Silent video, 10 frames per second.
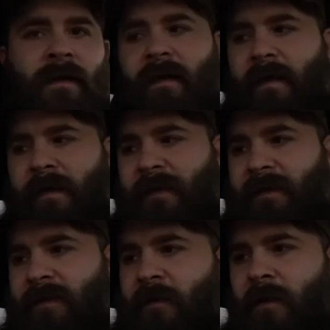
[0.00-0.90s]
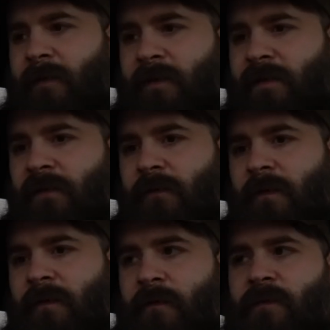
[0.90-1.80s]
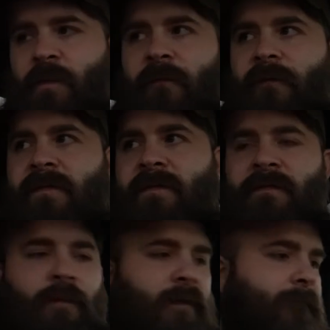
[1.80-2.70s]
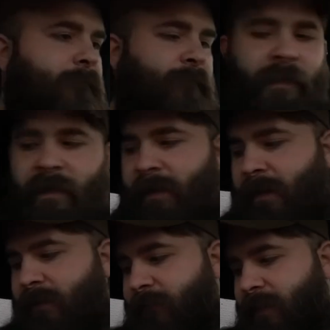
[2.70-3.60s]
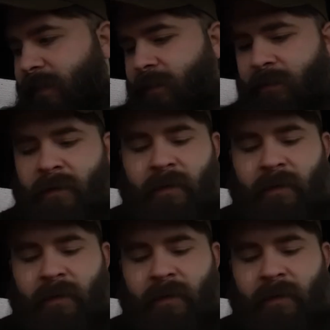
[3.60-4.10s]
I think it's a common issue on those Corvettes as well. They have a...